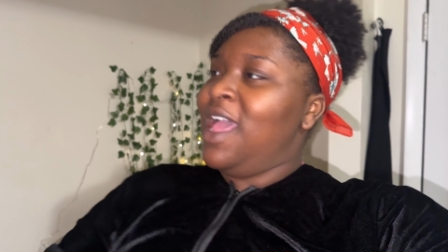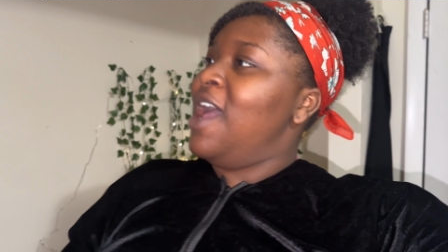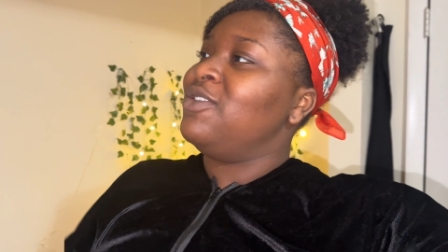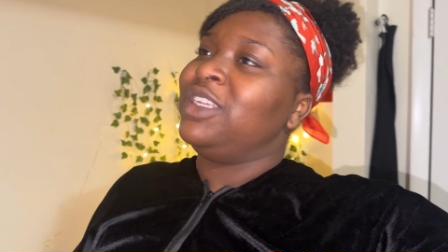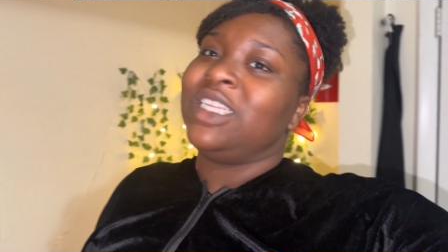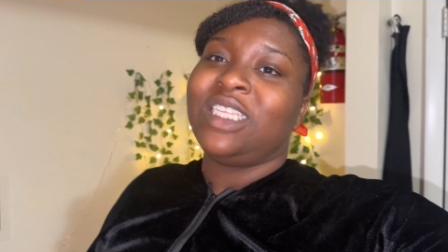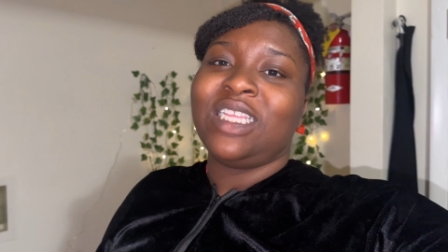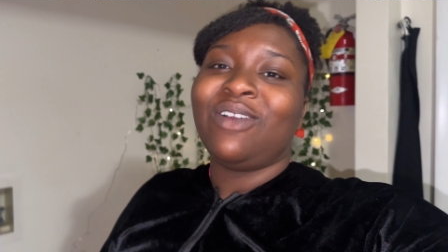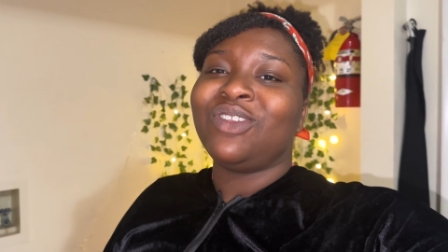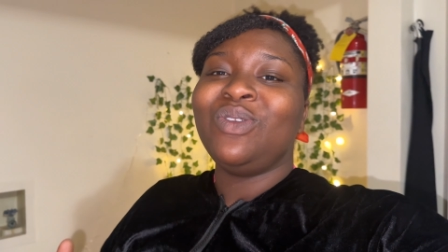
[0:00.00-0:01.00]
I was just,
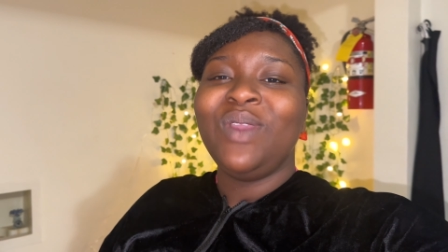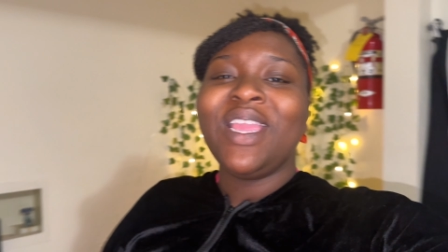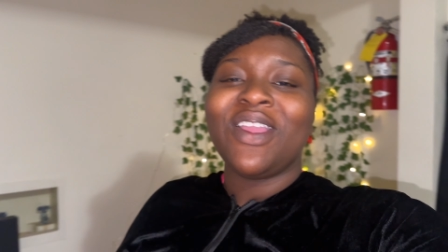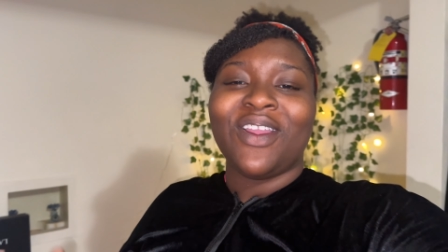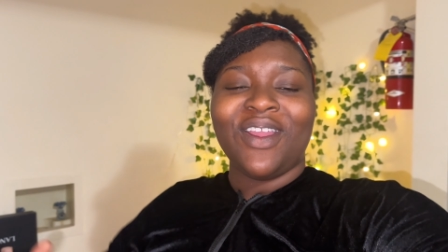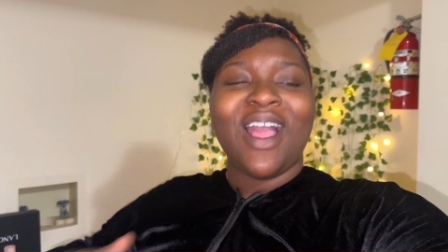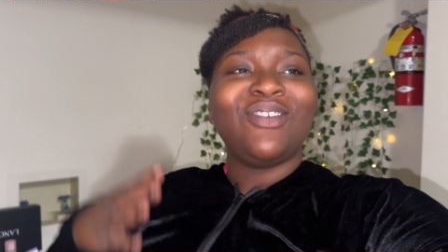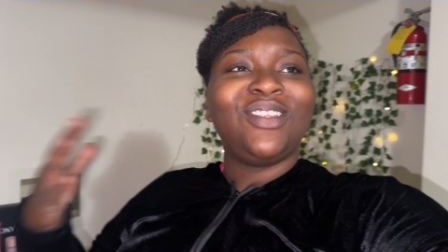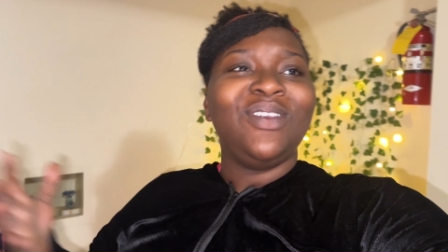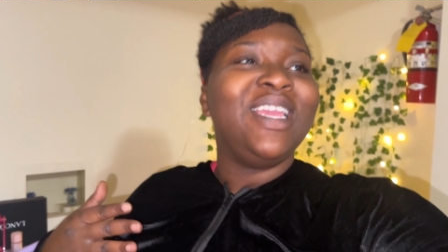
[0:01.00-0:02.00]
I was too eager. I
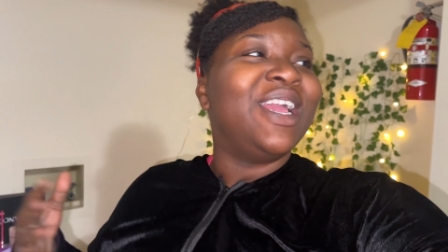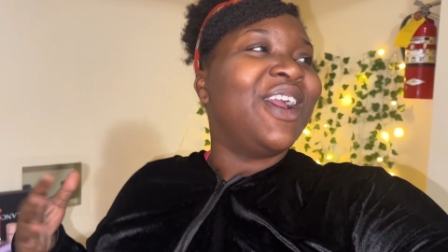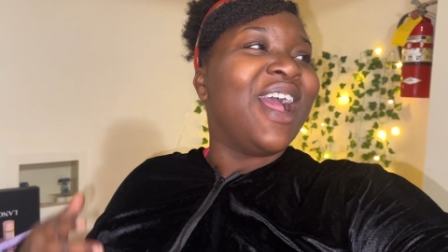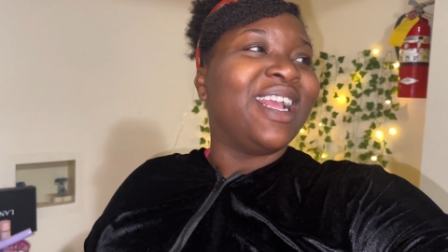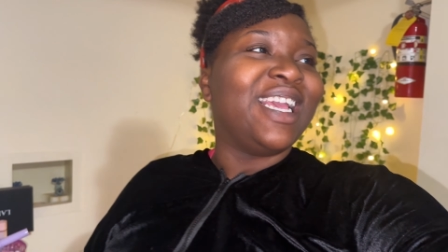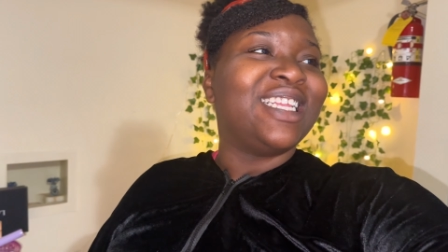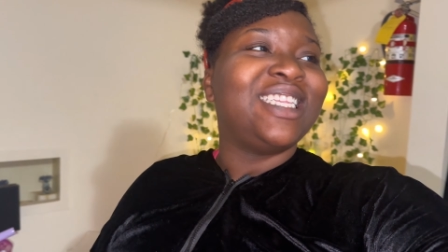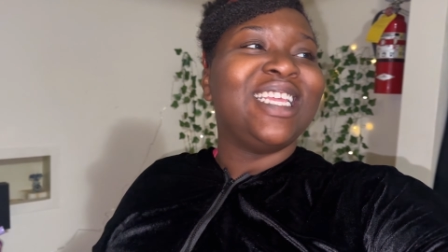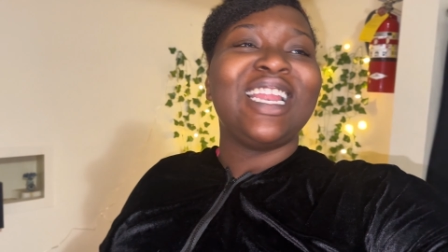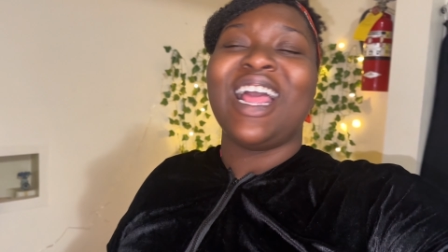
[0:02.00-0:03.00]
was too eager, I
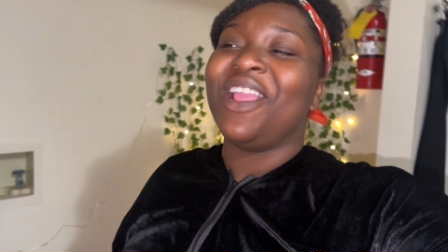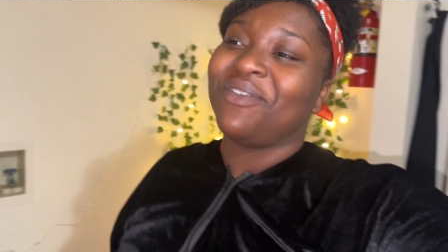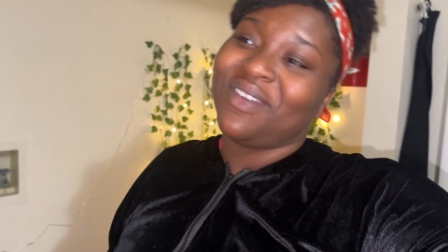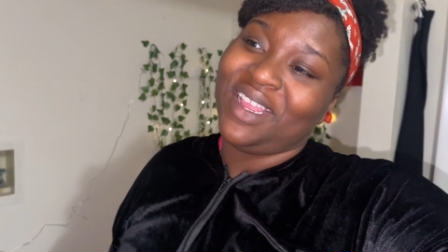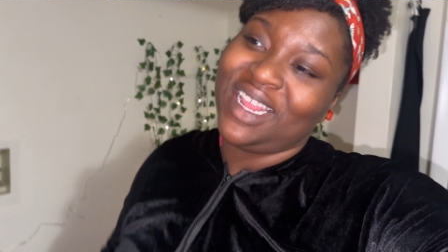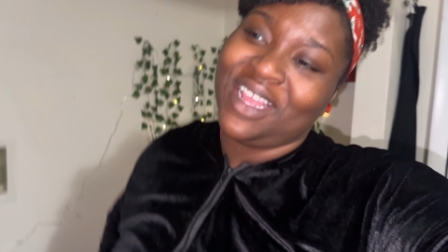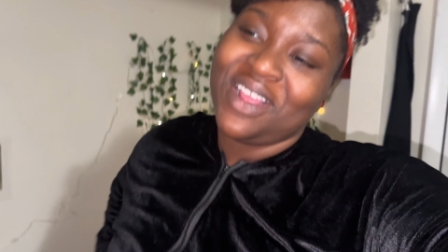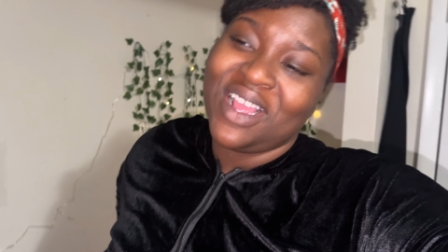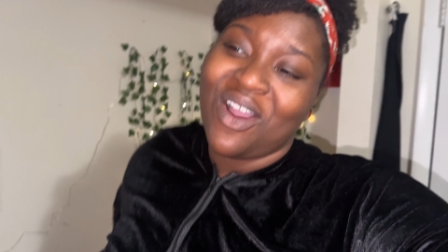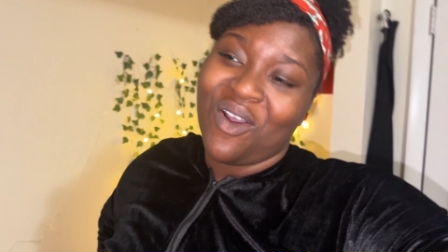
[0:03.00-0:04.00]
guess, and I didn't read it
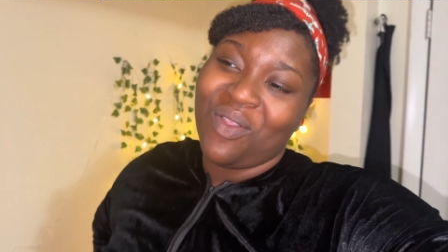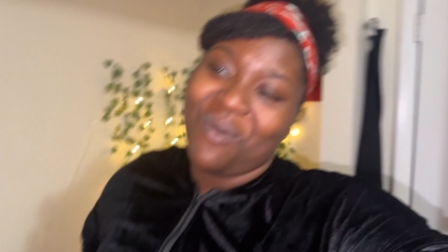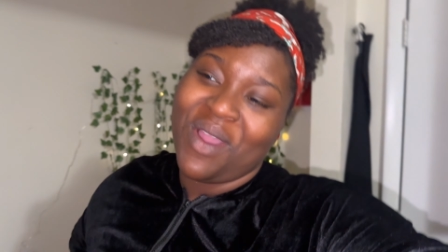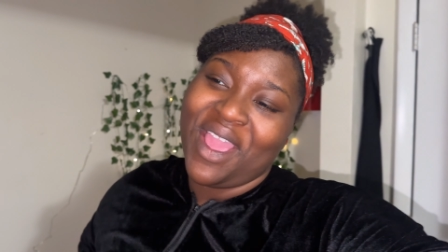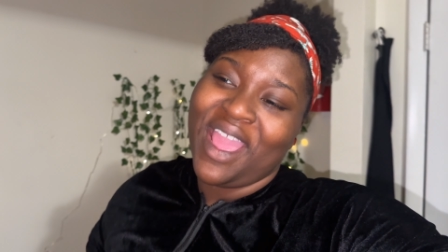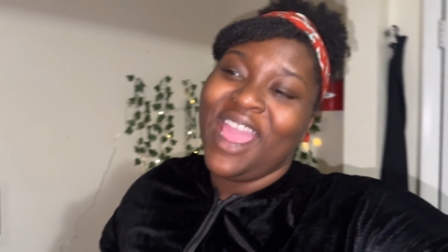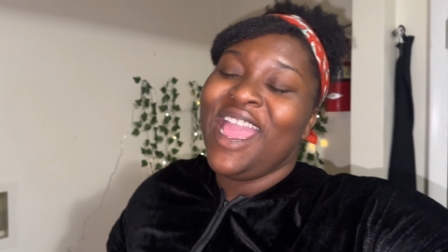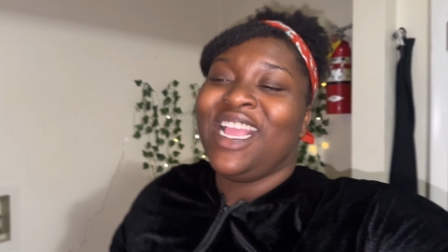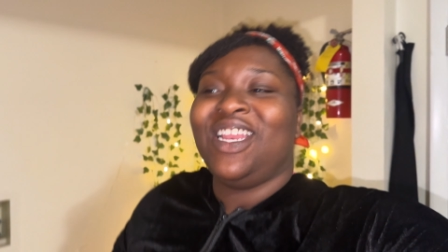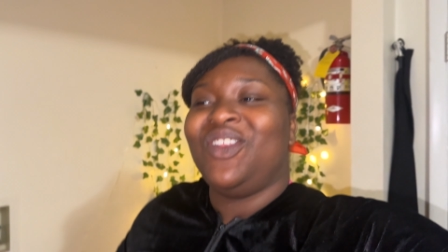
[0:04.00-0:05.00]
all the way.
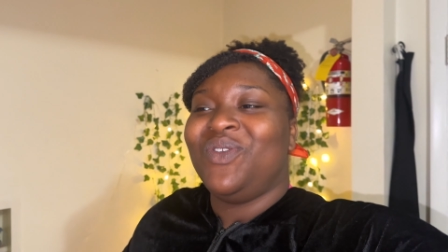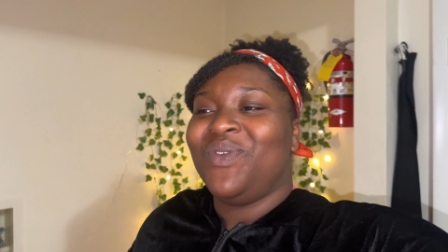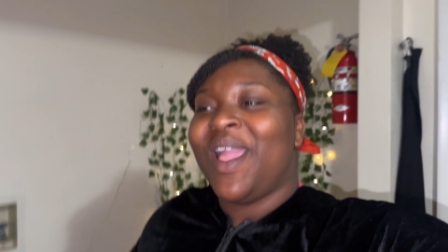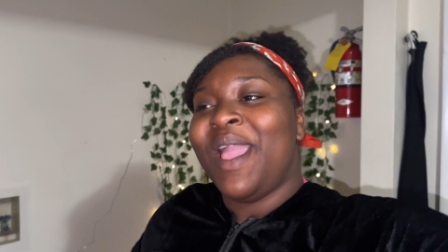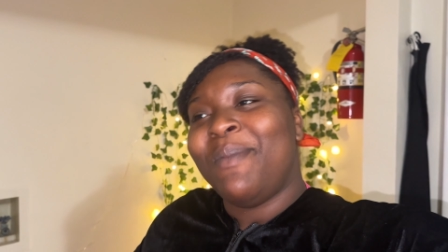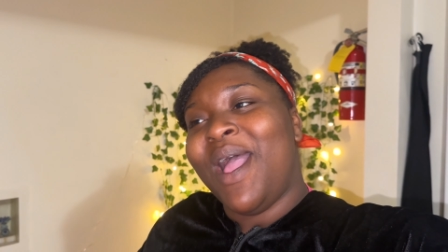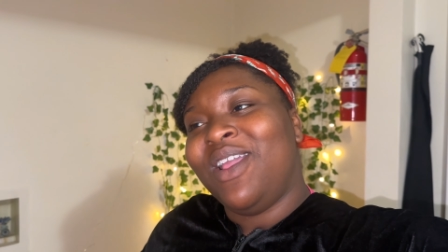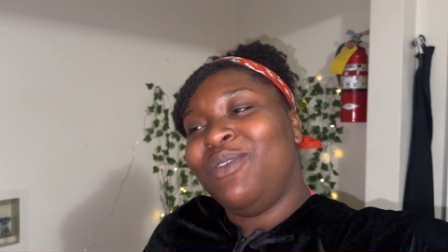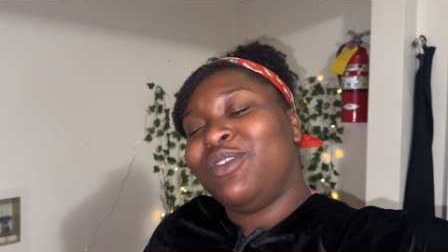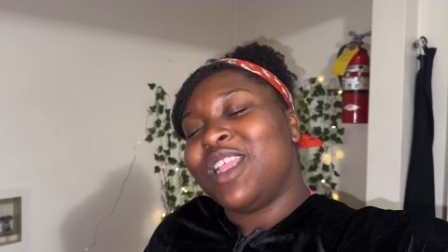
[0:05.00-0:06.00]
Cause the dude came out,
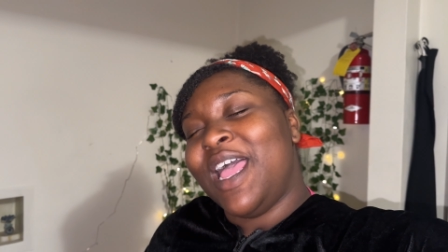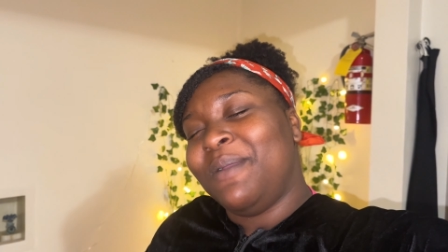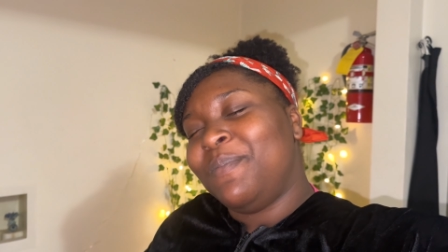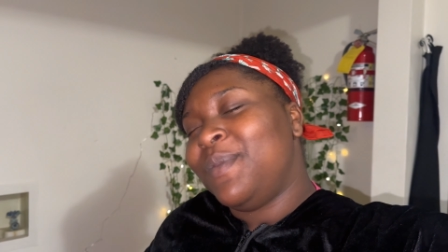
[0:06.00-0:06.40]
he was like,